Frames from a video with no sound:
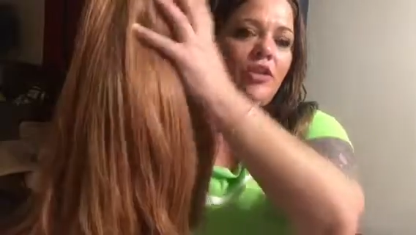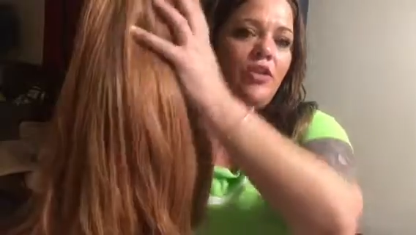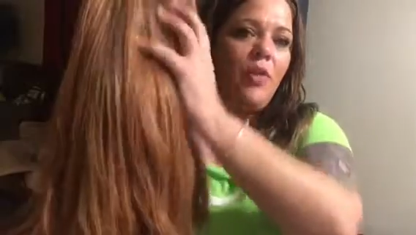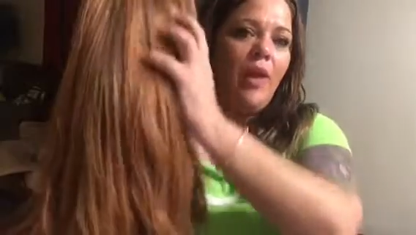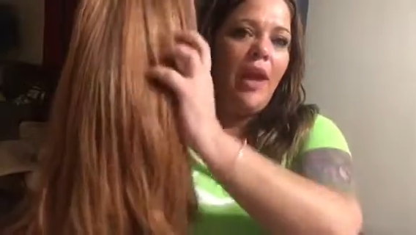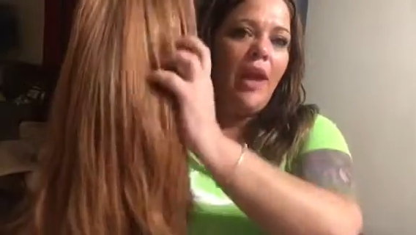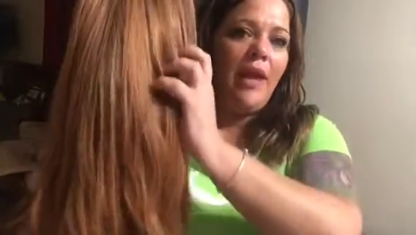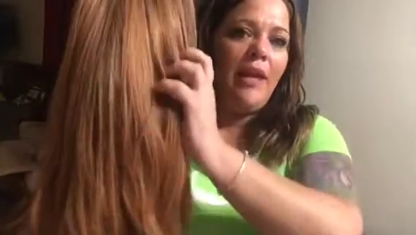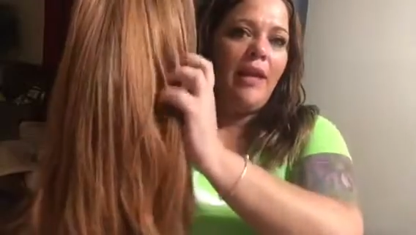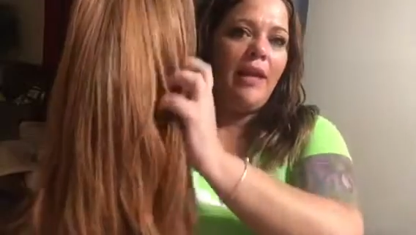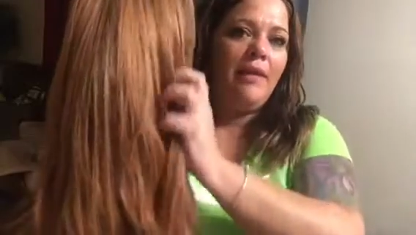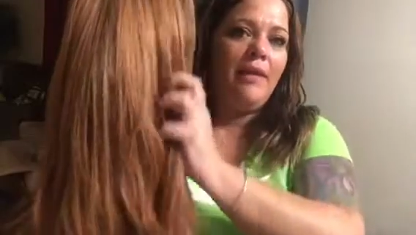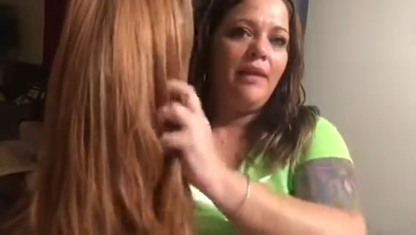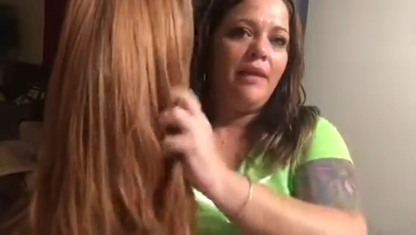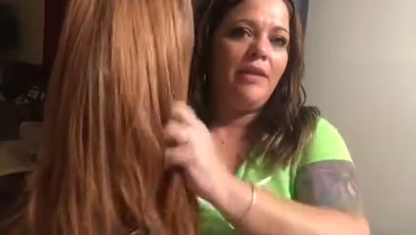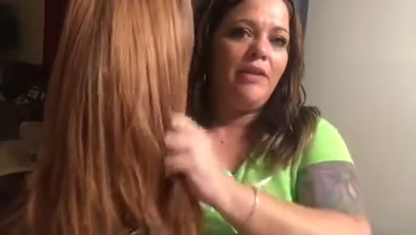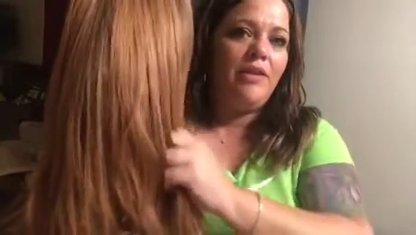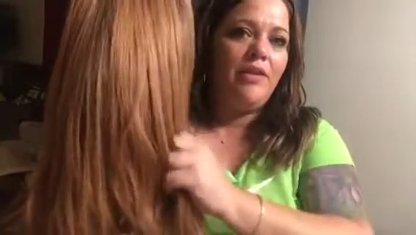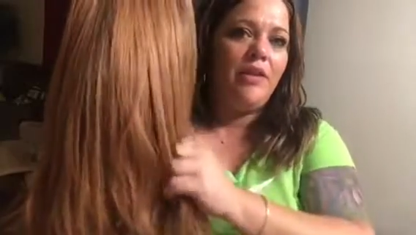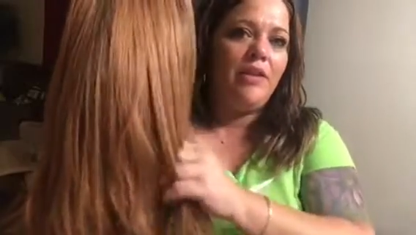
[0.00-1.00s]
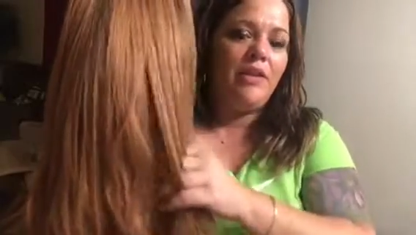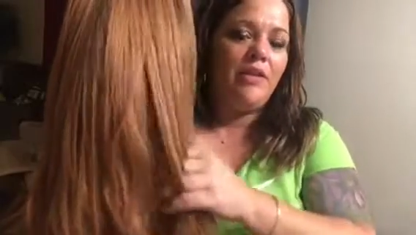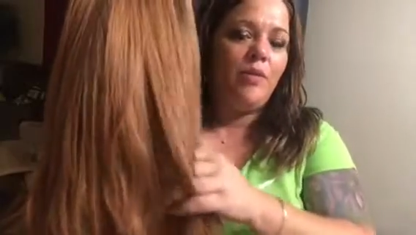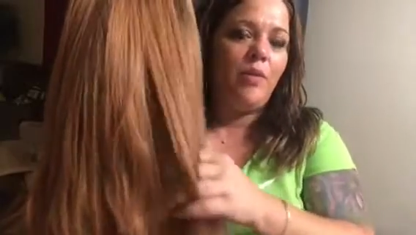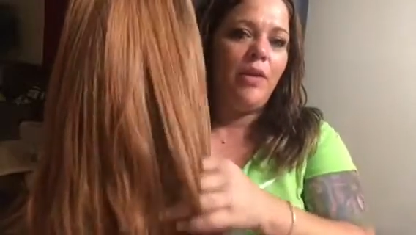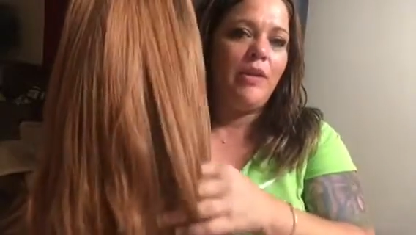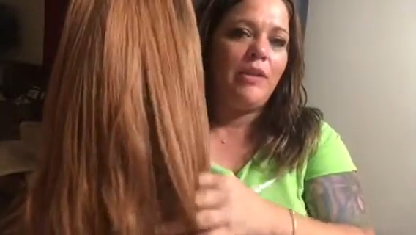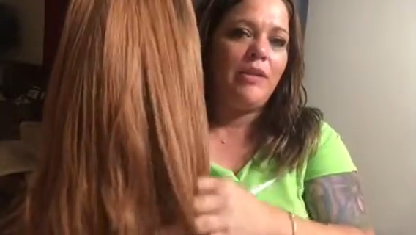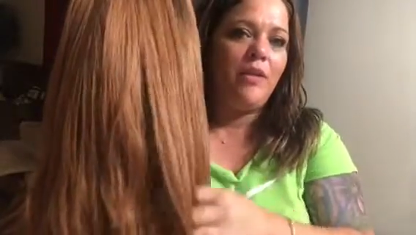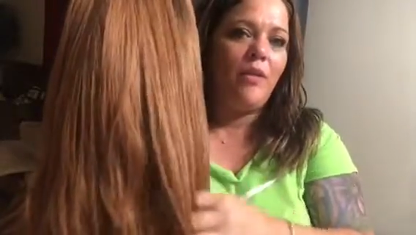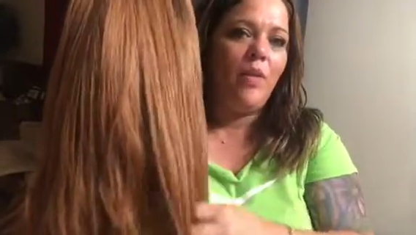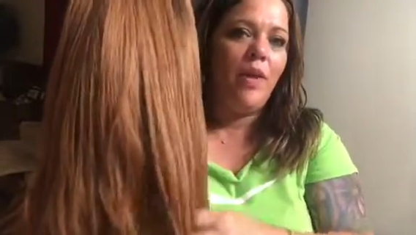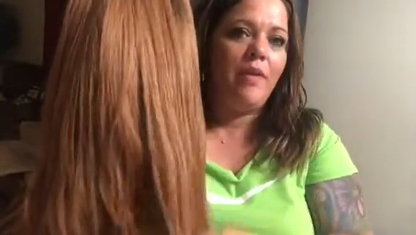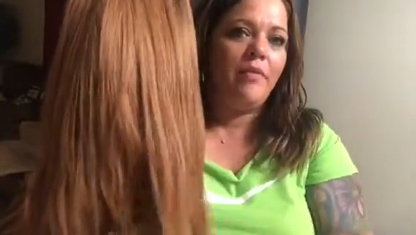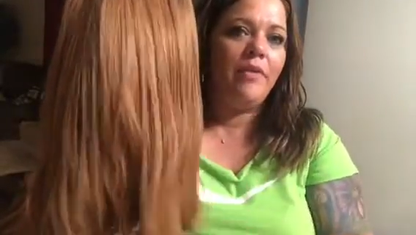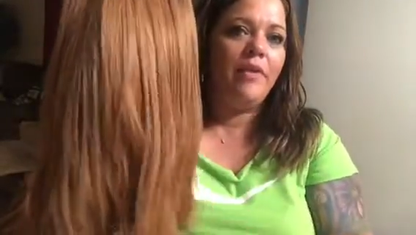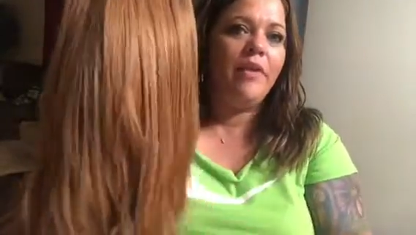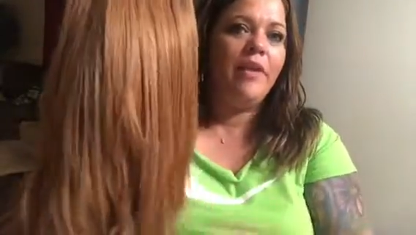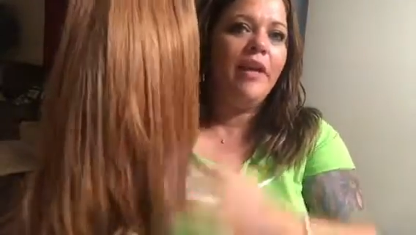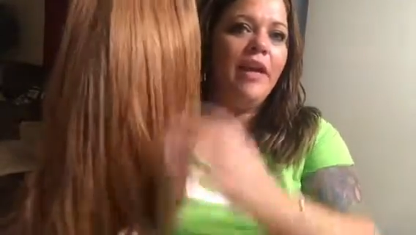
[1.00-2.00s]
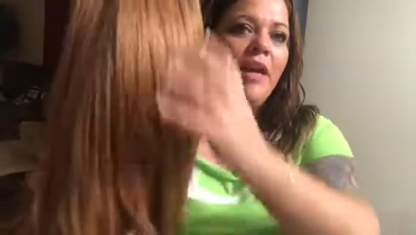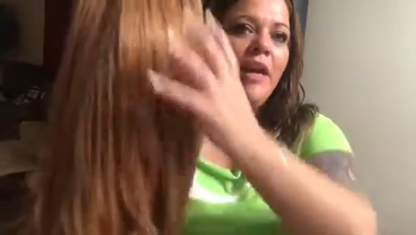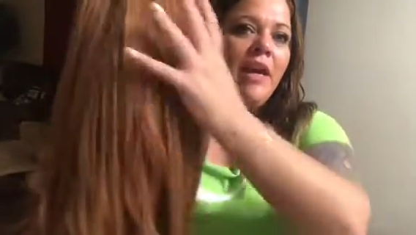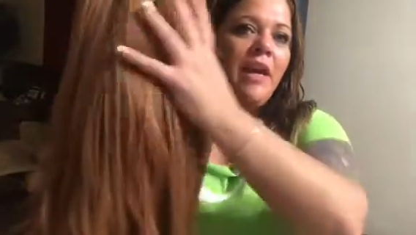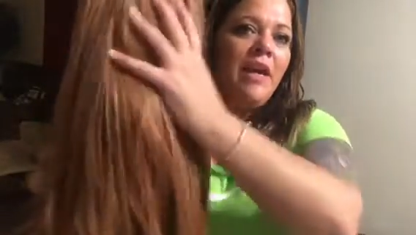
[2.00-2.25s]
do anything to this whatsoever.